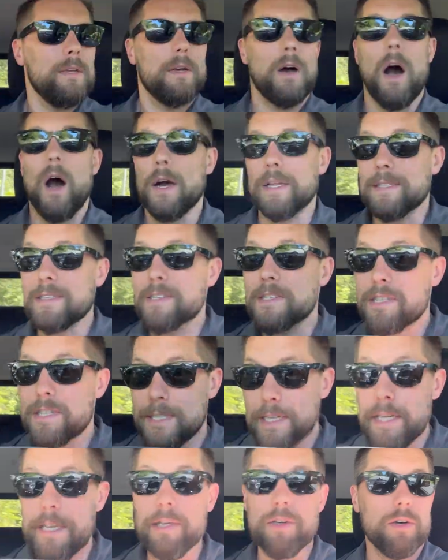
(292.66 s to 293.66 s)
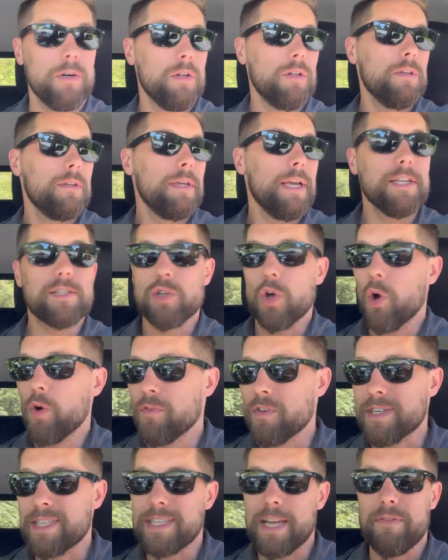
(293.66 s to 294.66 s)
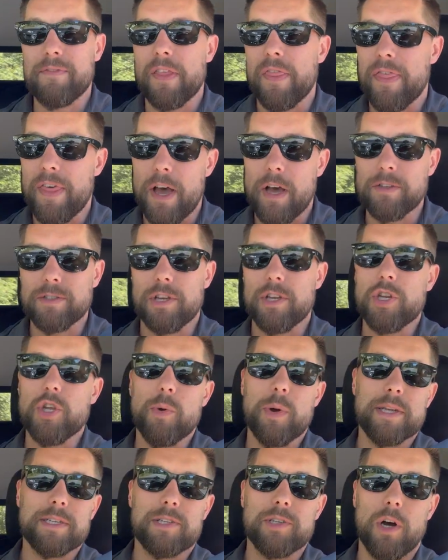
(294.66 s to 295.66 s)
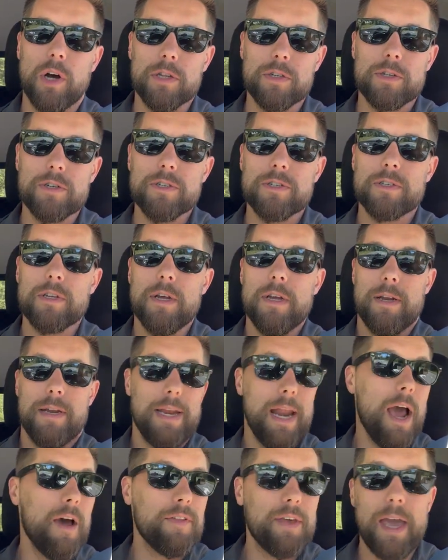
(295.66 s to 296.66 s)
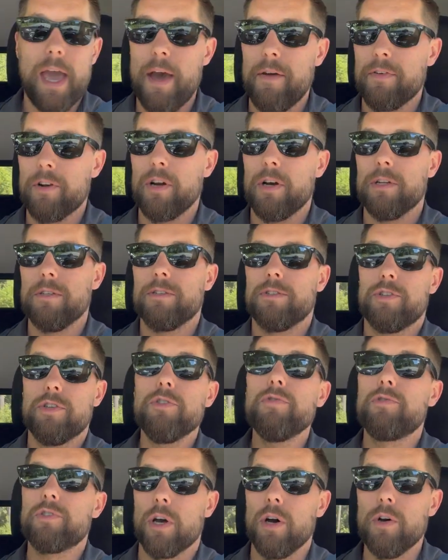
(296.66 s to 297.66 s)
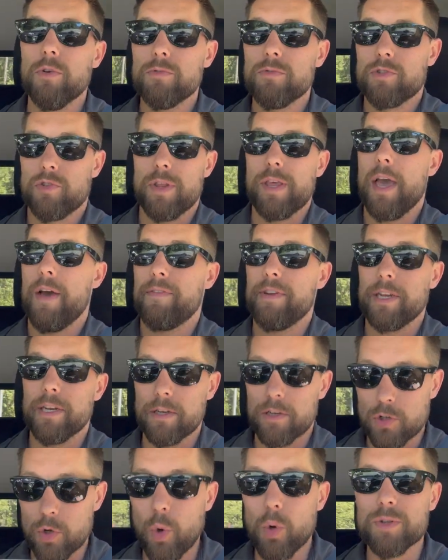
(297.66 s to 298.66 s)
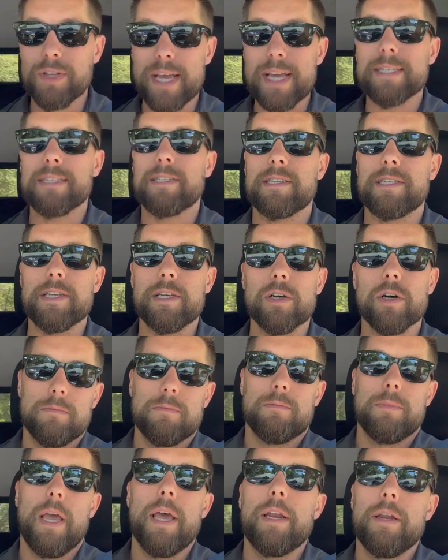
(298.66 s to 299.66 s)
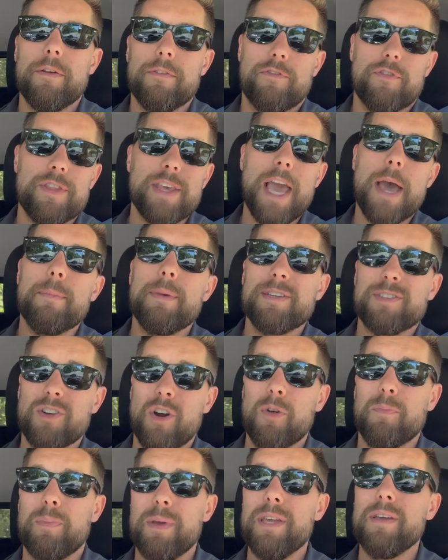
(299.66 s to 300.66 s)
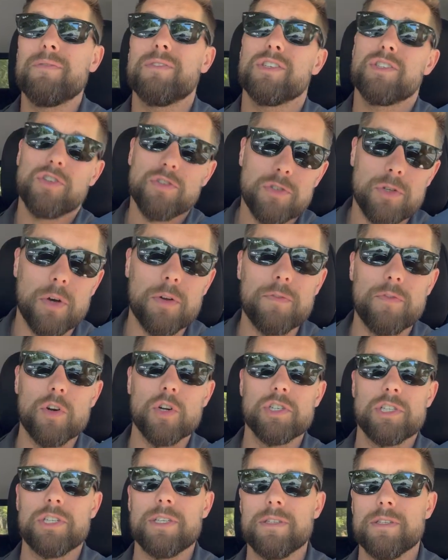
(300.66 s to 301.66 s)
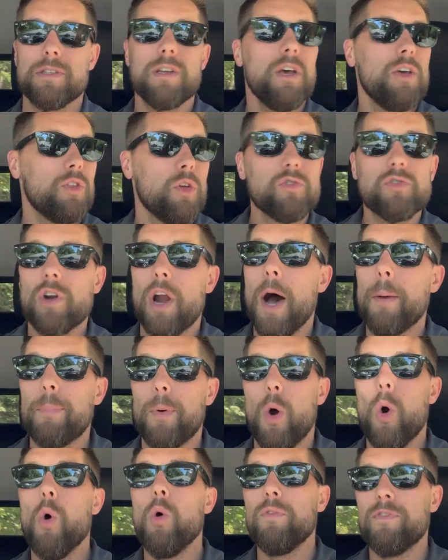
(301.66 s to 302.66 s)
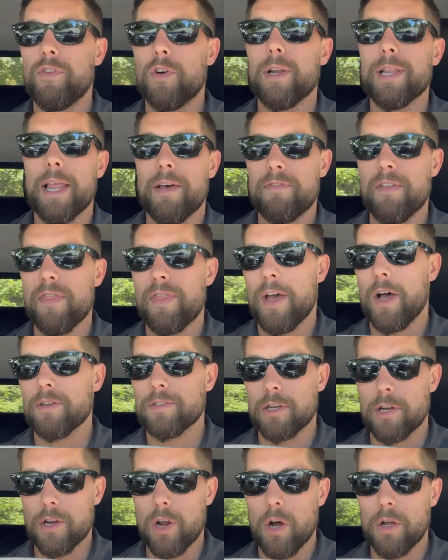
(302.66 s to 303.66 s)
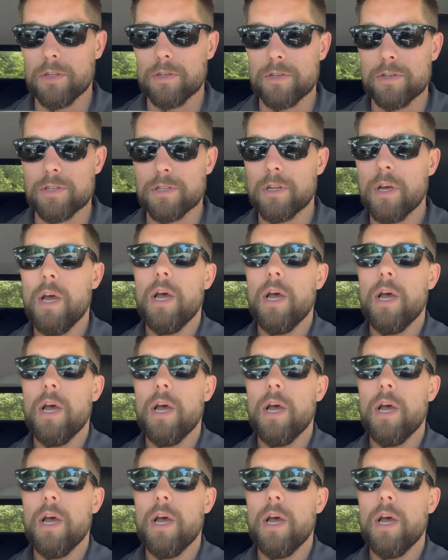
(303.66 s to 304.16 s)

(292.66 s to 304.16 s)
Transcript: on steel, it's over $7,000 US. Now they have it on two-tone, so they have it in gold and steel. And for the MSRP of the two-tone versions, those are up over $11,000.